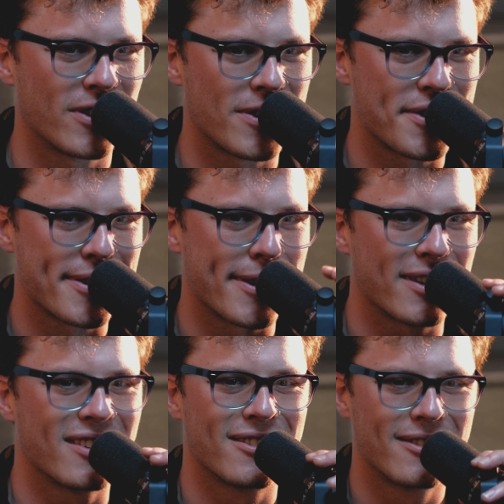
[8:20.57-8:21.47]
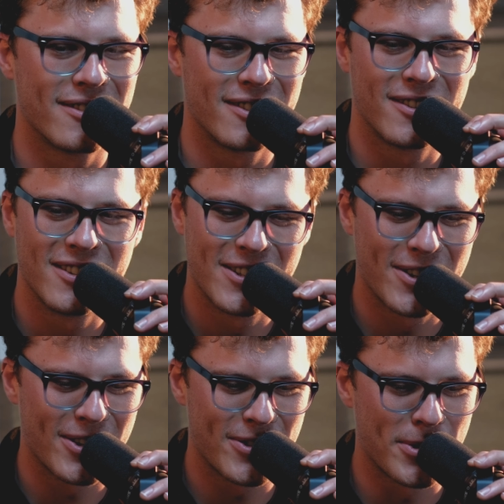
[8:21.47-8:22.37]
got this like
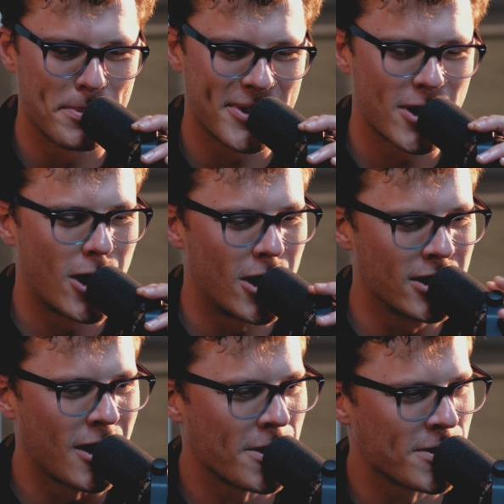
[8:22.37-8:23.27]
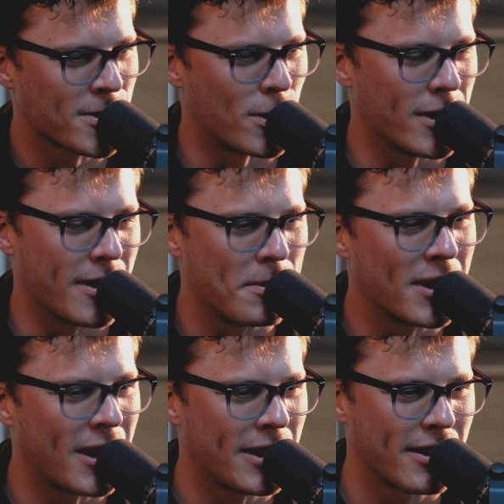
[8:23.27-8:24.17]
superstar online squad. I mean,
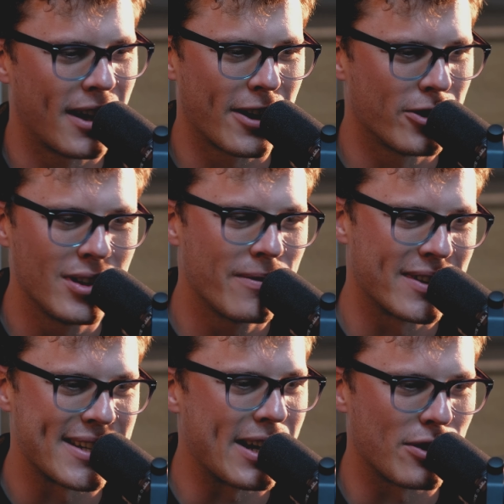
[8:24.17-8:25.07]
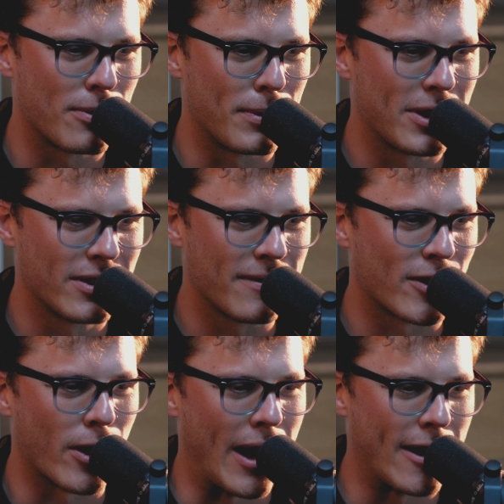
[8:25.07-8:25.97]
I couldn't even take you. We couldn't even
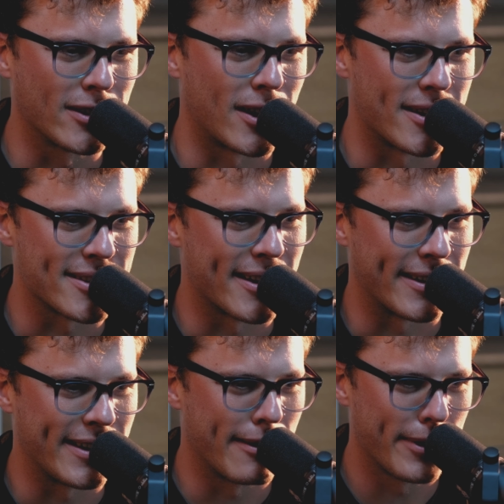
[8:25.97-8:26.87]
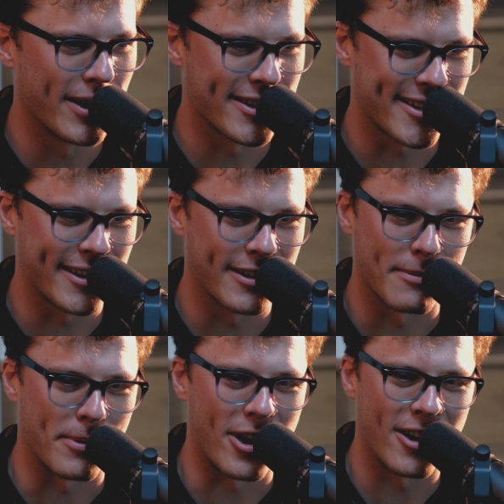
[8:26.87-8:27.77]
go out last night. Here we are sitting at a
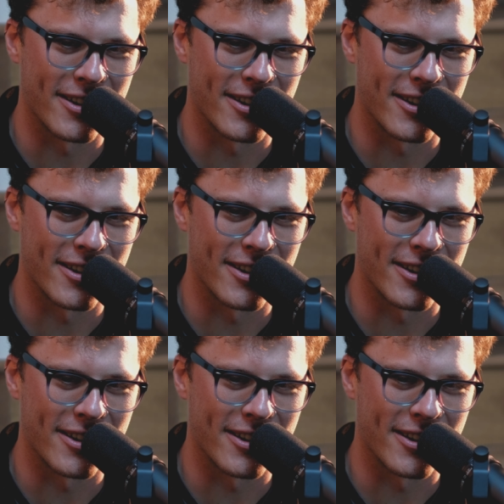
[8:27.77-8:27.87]
bar